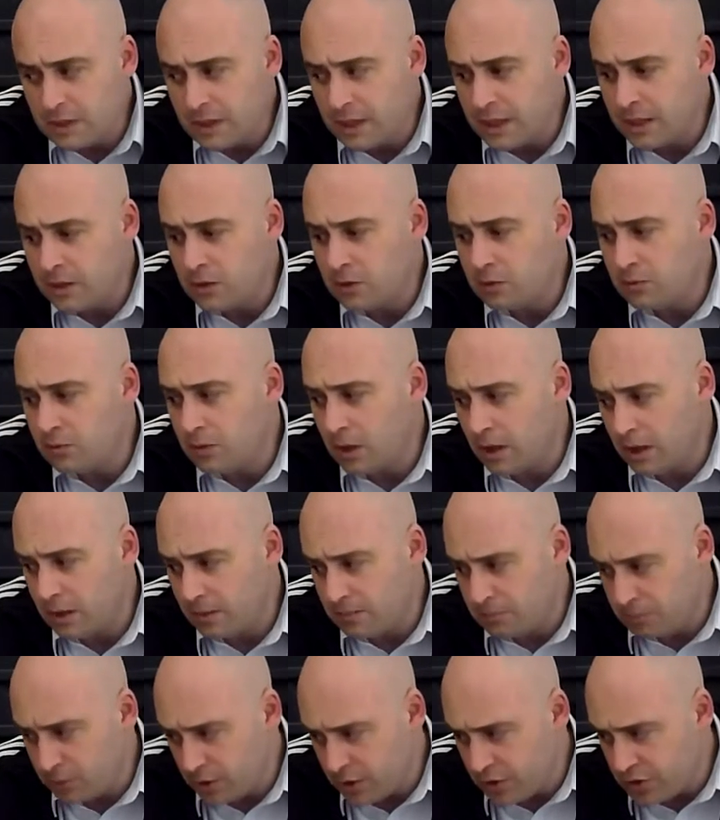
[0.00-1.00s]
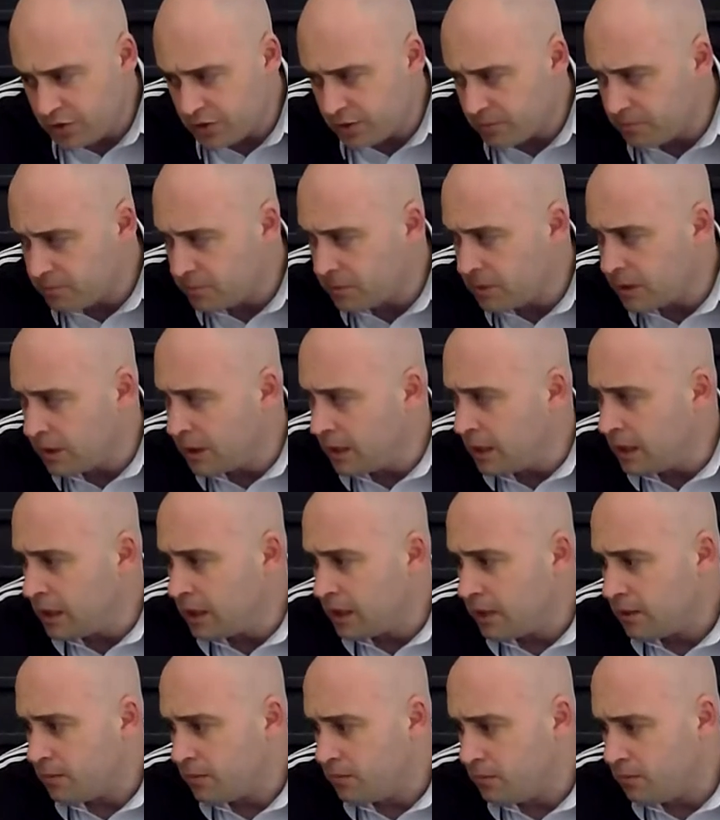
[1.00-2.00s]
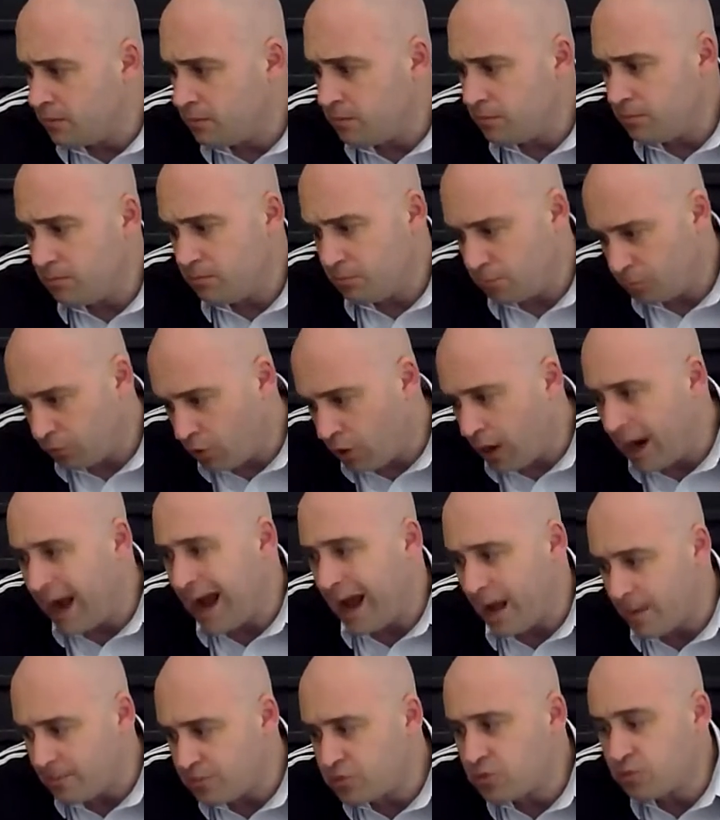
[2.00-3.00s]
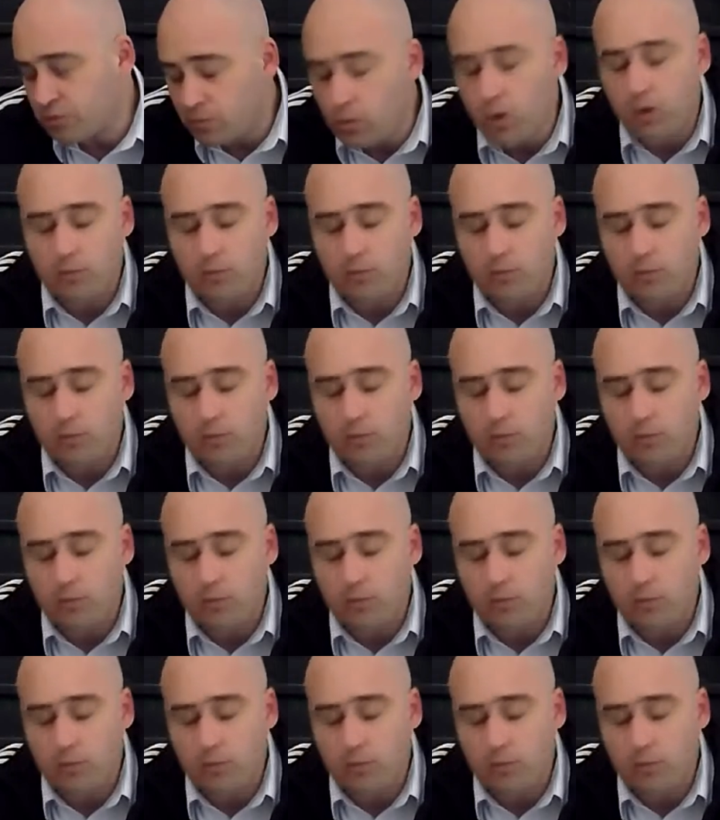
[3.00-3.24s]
Now, uh, Buddhism, perhaps